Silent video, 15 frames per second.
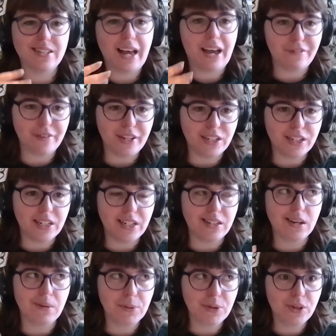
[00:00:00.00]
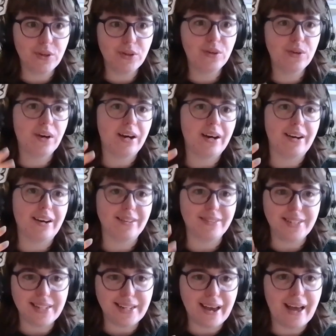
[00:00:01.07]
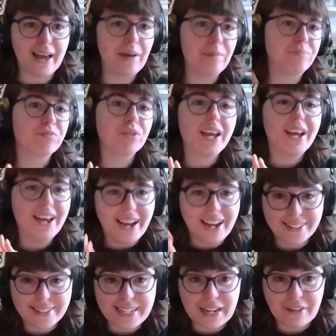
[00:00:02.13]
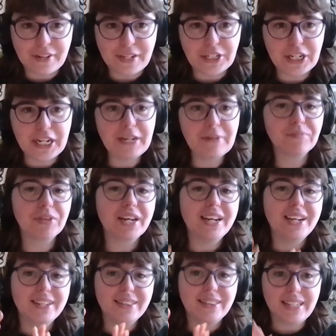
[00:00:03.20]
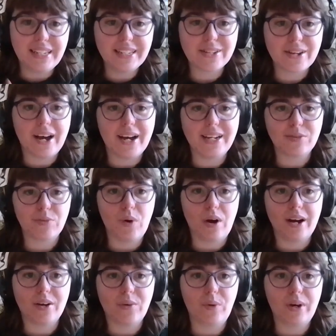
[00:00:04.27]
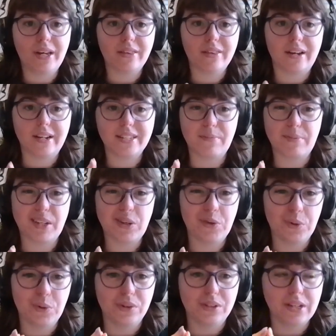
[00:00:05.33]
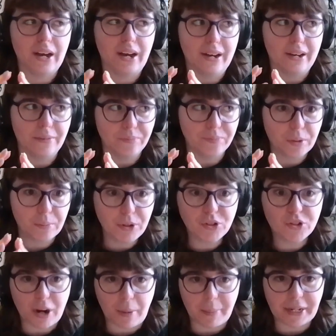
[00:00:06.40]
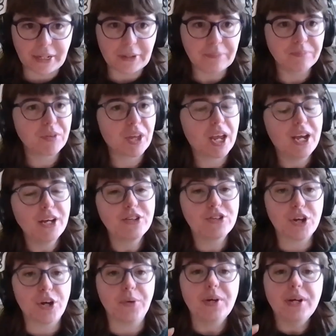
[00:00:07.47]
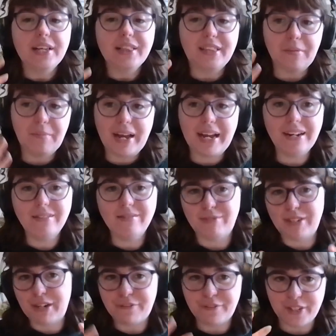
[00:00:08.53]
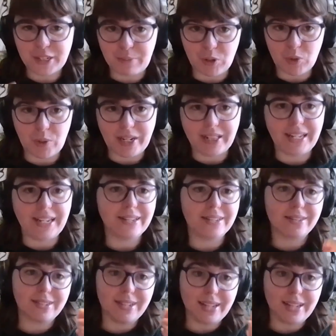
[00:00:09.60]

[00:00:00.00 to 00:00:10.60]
is FHEW, DM, and TFHE, these guys work with something called bootstrapping. So the main difference between these